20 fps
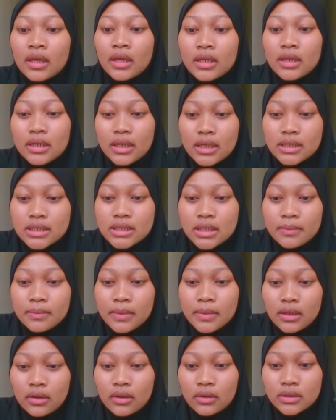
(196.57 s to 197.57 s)
the
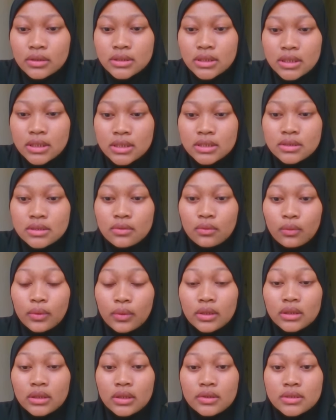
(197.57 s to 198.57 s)
estimate cost is
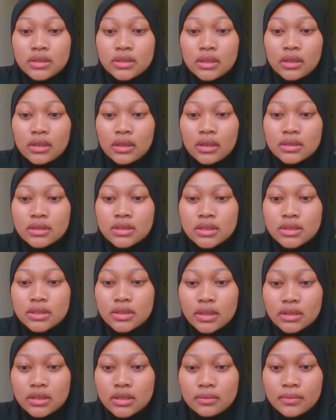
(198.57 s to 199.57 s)

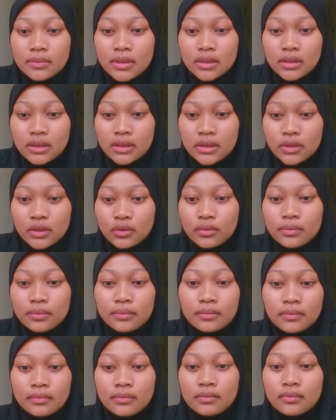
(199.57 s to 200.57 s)
1,600 meter cube
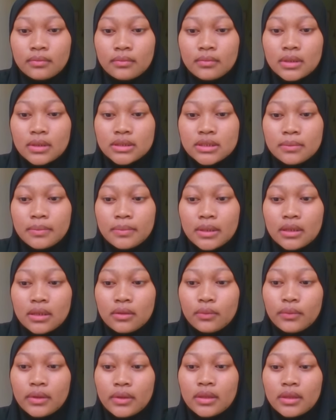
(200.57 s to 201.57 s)

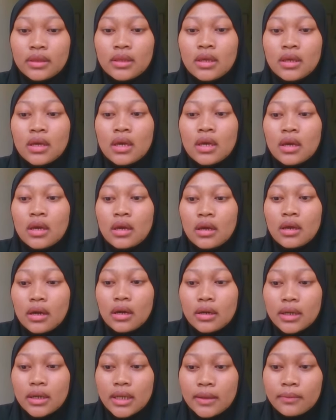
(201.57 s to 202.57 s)
multiplied with
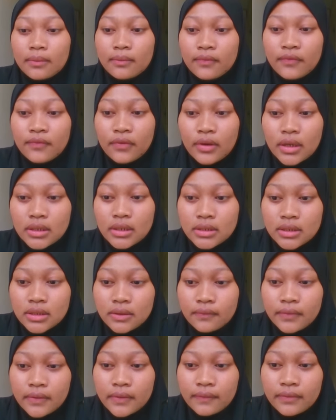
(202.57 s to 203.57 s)
Rm
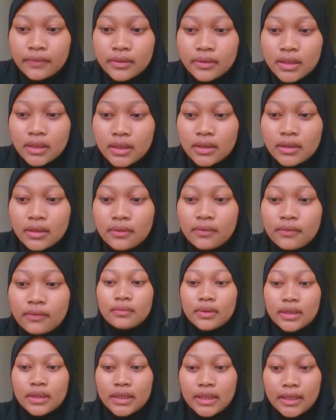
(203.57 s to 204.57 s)
450
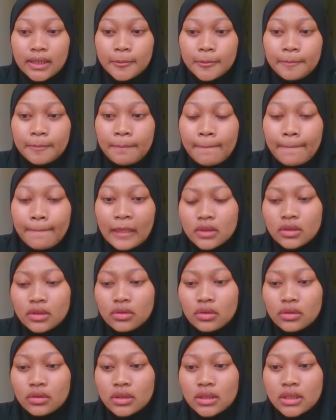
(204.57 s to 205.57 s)
ringgit. The
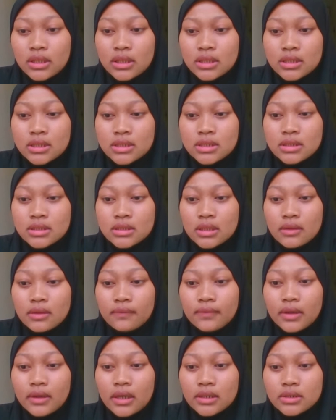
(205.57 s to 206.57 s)
total is
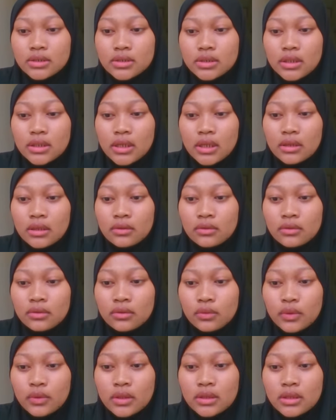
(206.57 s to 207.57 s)

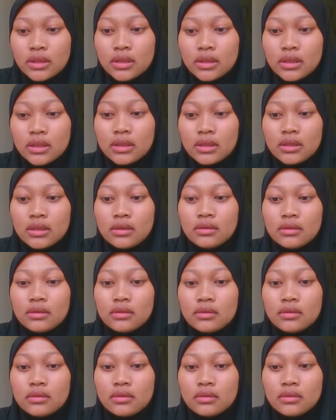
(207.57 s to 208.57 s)

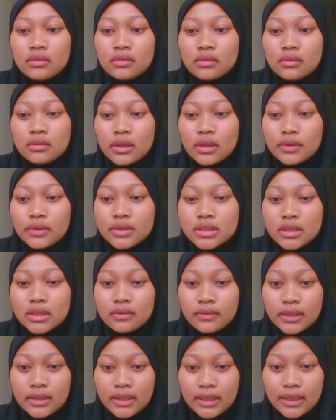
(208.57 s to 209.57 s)
720,000
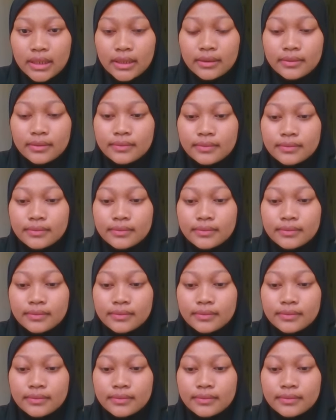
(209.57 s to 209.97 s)
ringgit.